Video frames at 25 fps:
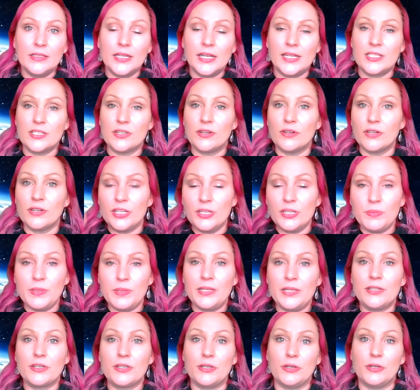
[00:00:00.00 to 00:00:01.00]
It's not going to
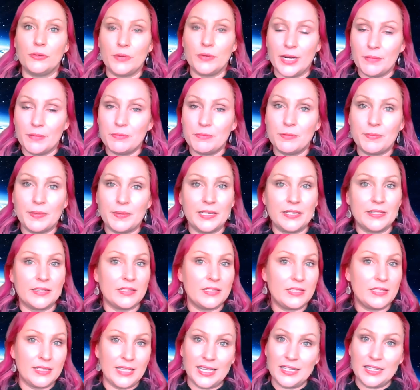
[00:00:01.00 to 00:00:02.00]
be the corrupt,
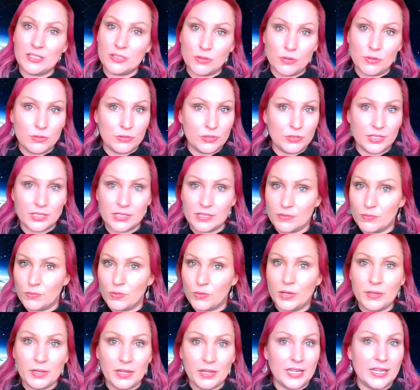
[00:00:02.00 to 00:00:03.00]
because that's all just
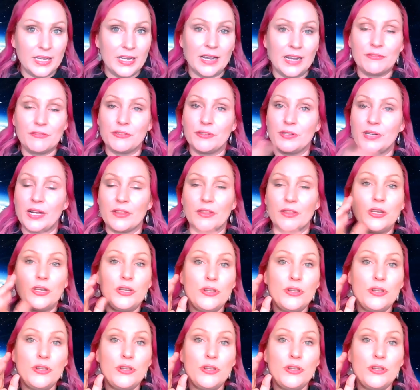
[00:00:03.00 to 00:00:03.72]
one thing after another.